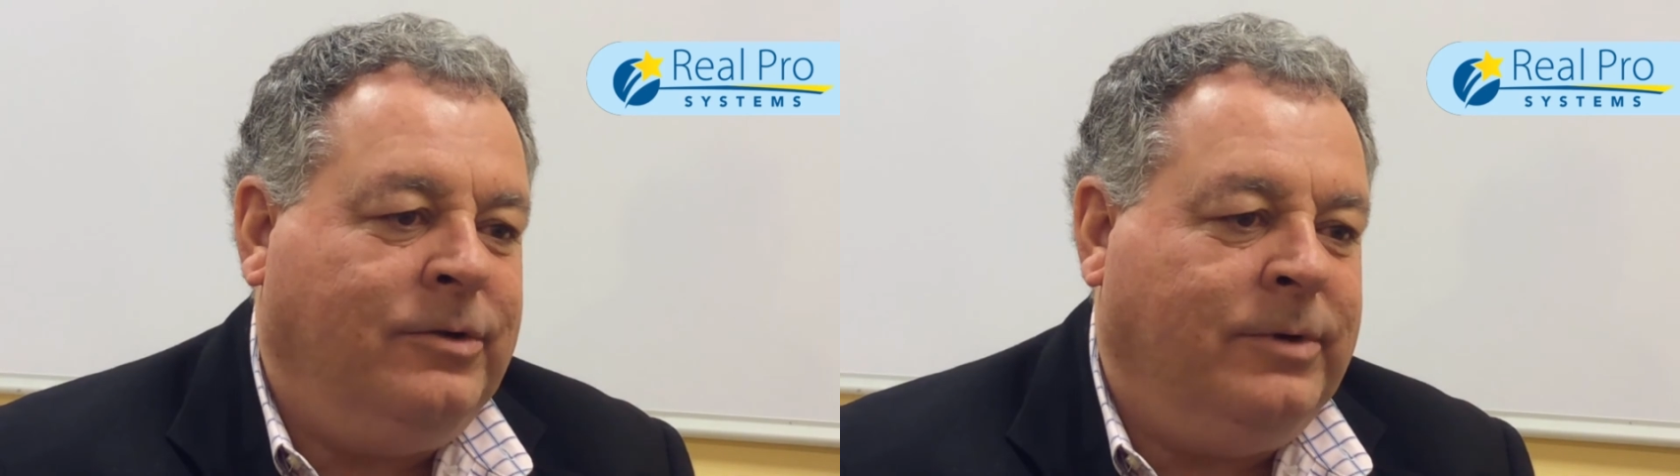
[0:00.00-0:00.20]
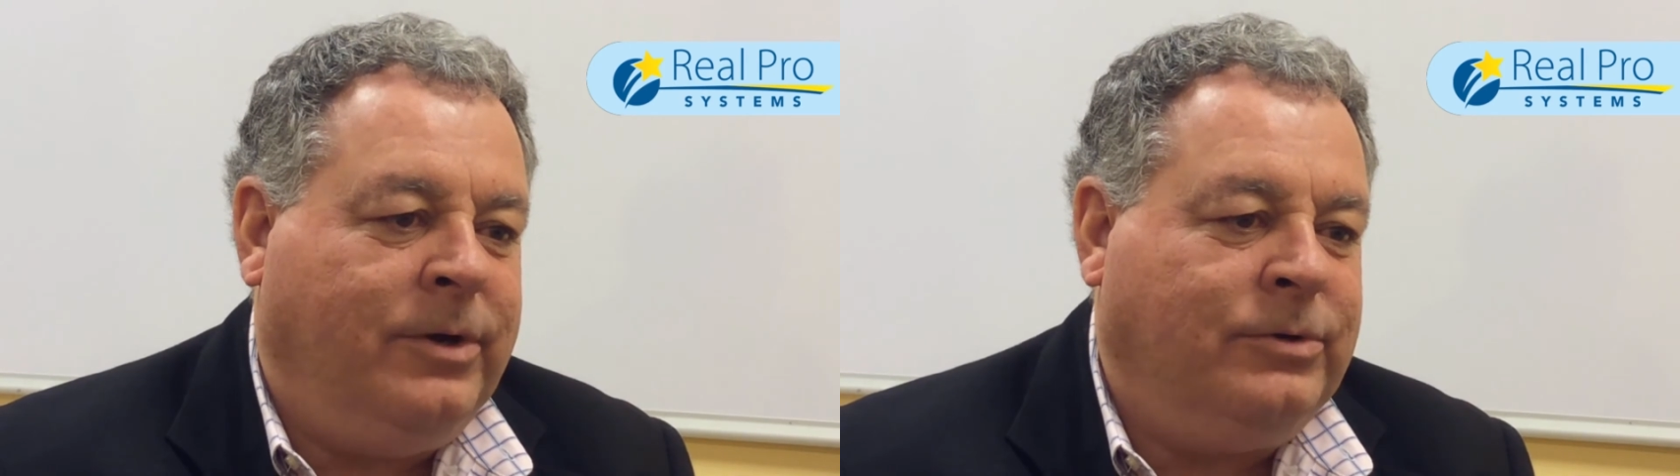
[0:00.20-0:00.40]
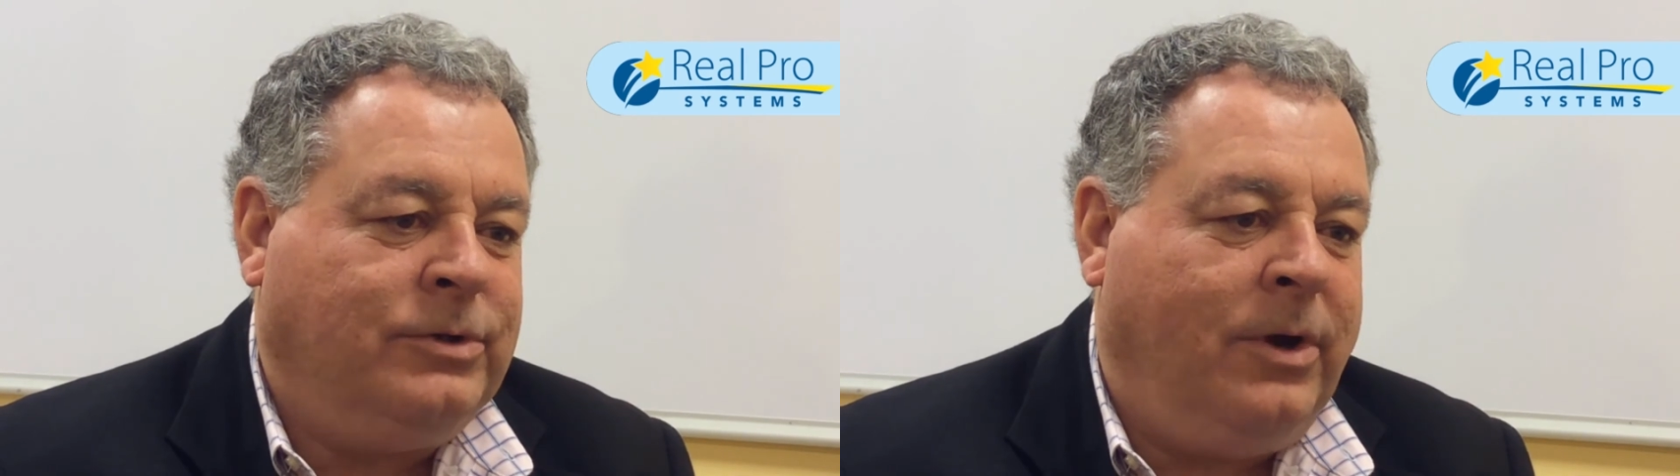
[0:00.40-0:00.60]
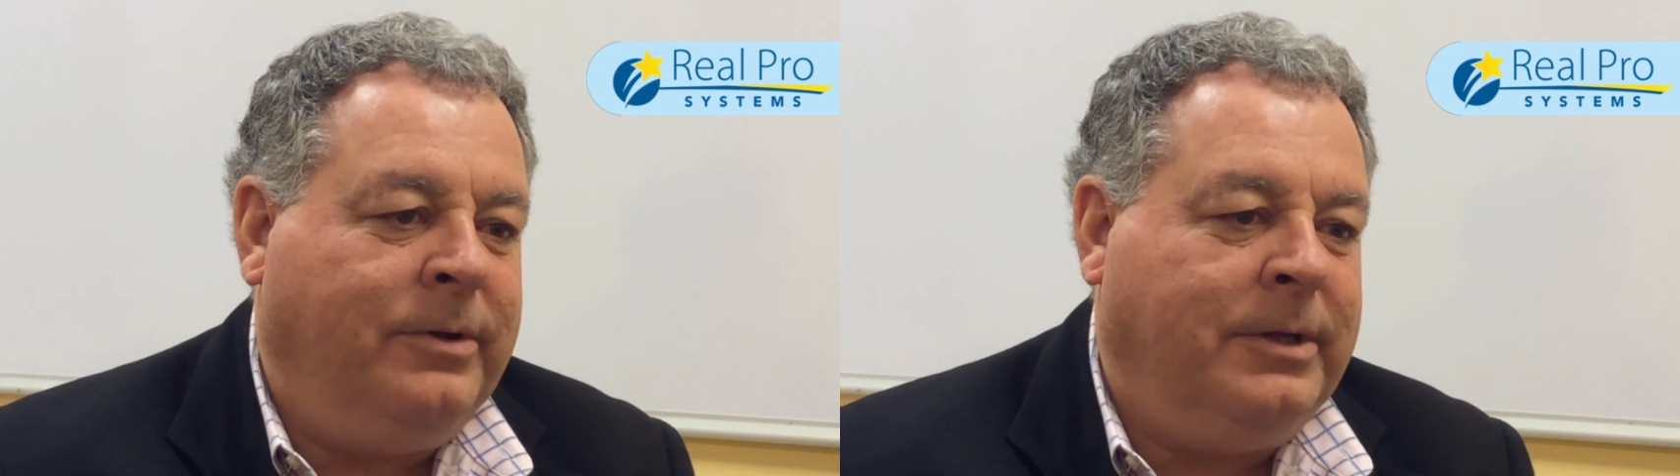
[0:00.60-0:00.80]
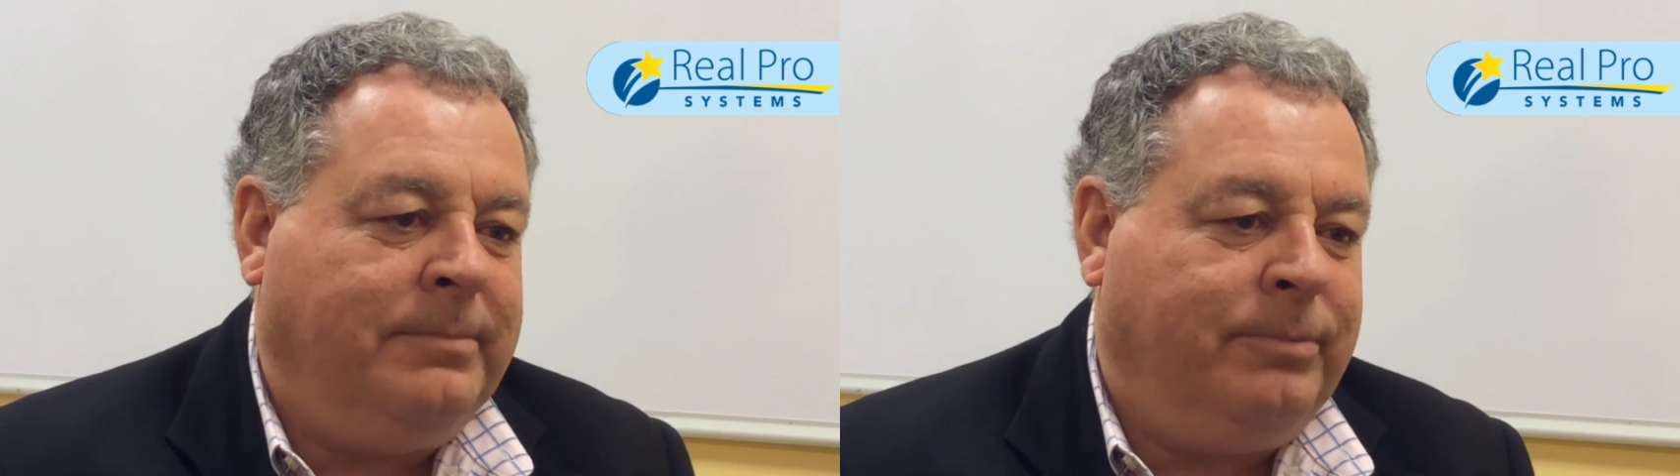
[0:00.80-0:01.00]
you notes
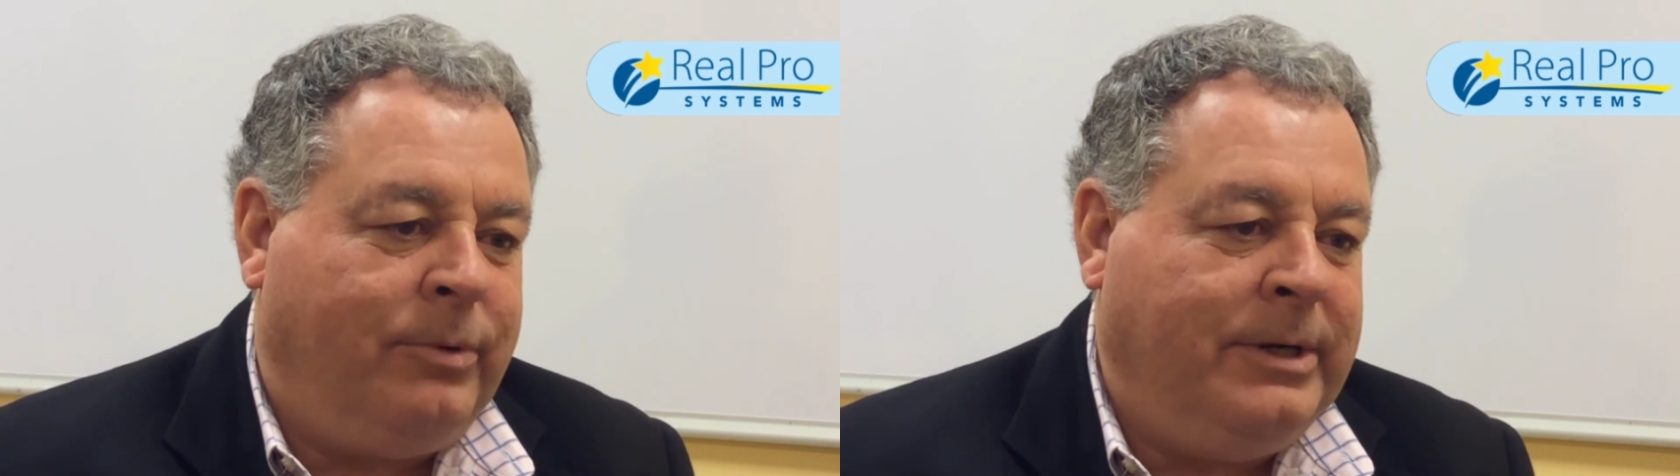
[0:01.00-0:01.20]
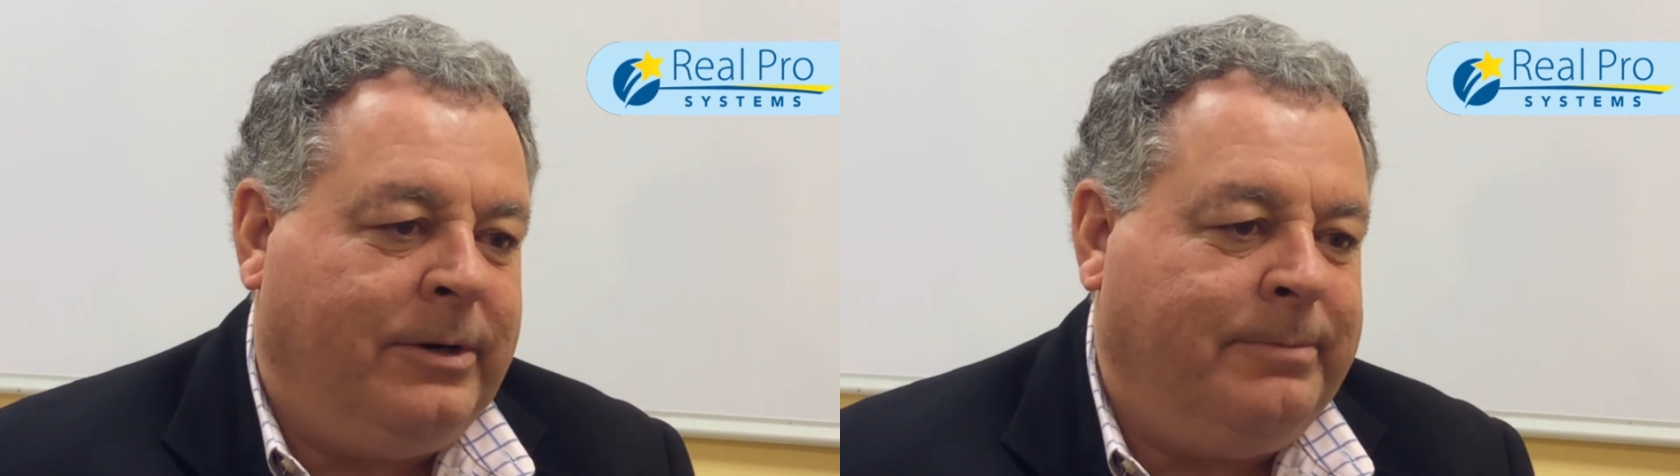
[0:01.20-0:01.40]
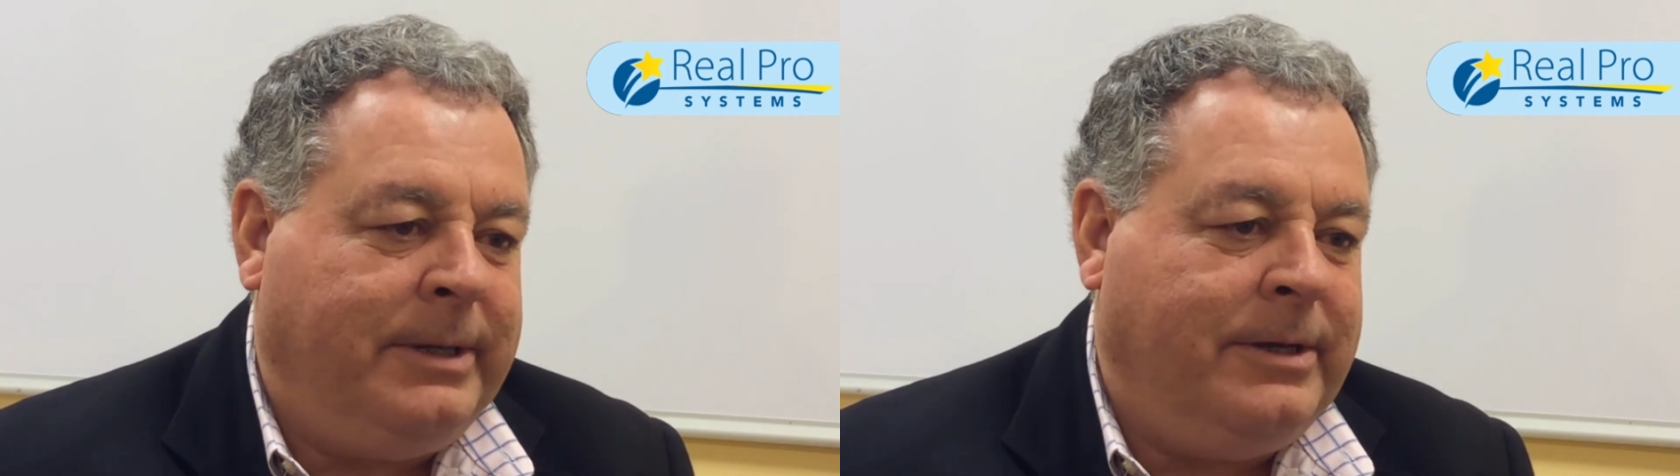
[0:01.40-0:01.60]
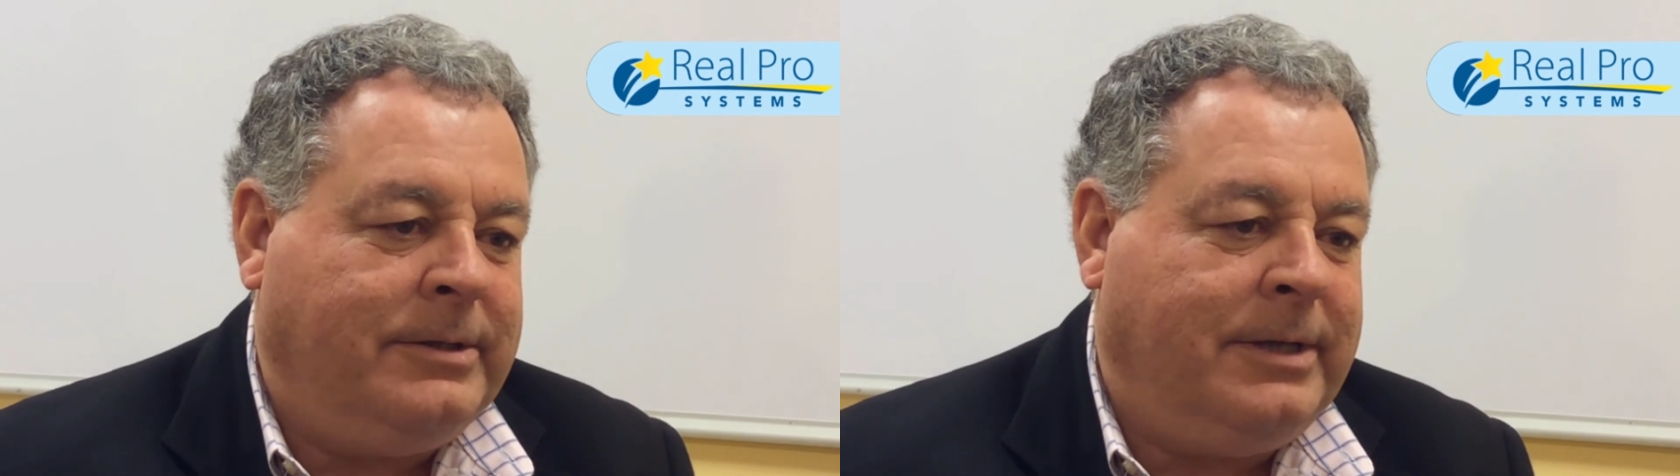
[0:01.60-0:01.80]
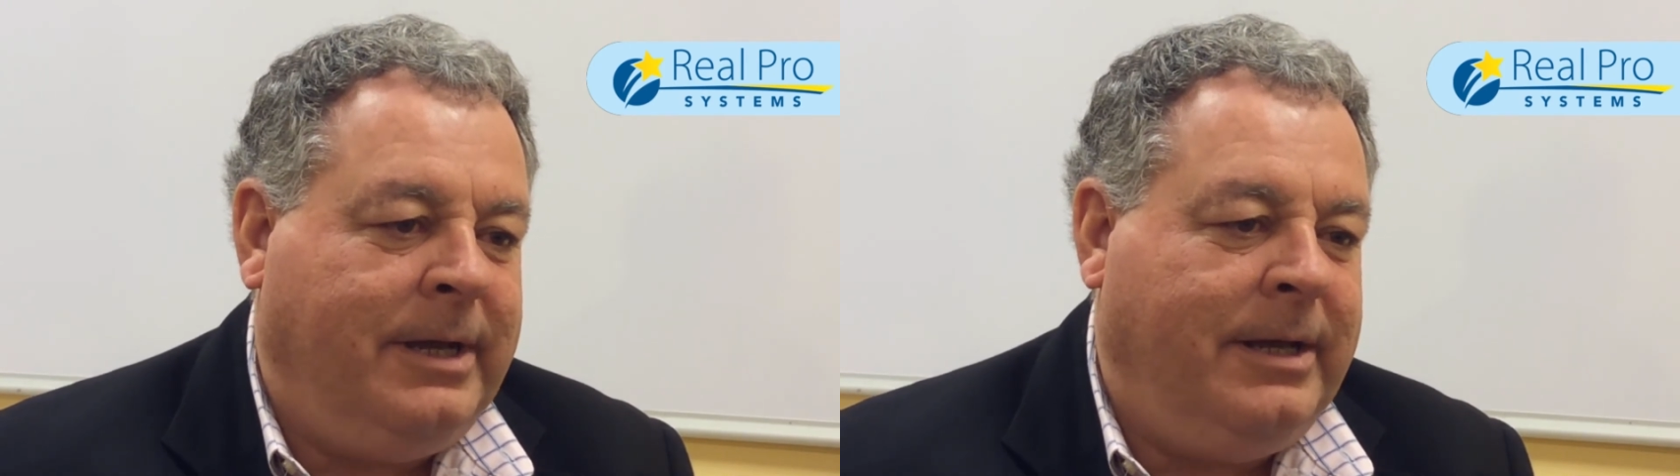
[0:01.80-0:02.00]
on the printer because I